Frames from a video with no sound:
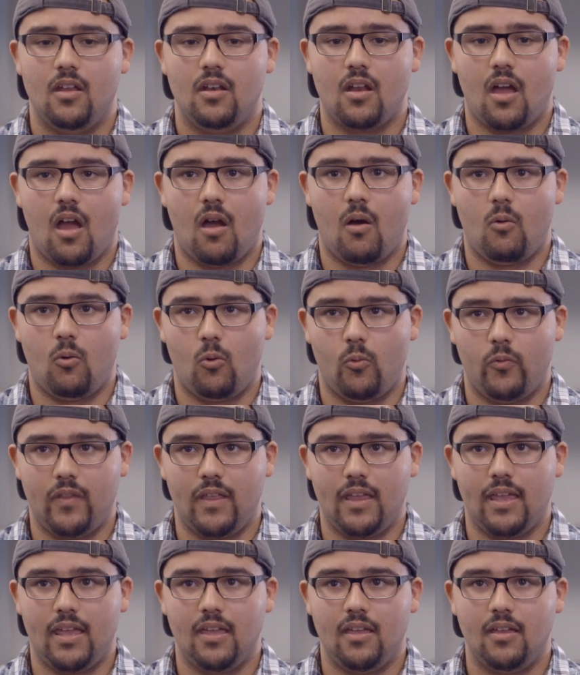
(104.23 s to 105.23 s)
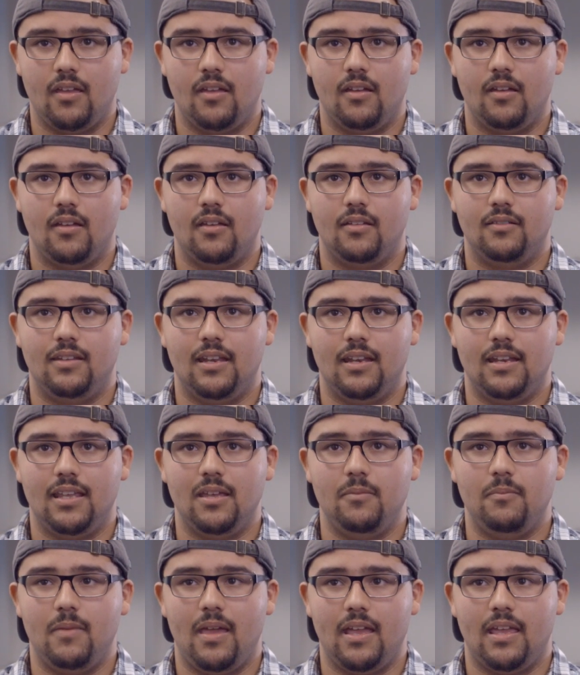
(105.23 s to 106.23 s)
not only did
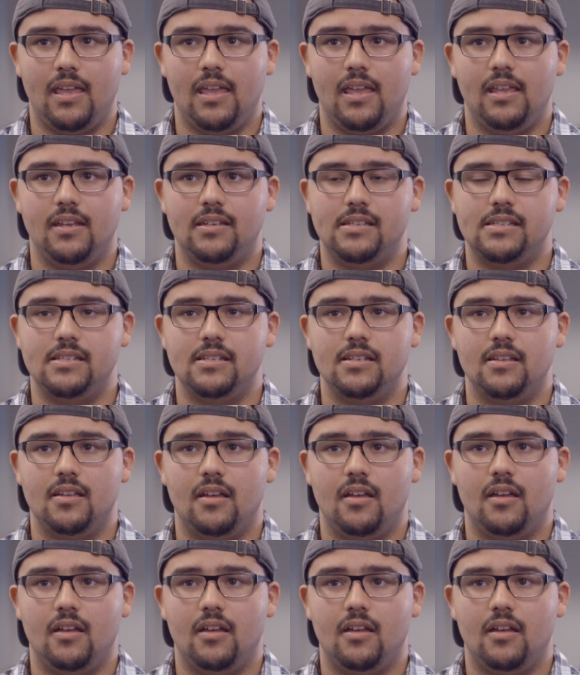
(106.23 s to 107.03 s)
he make it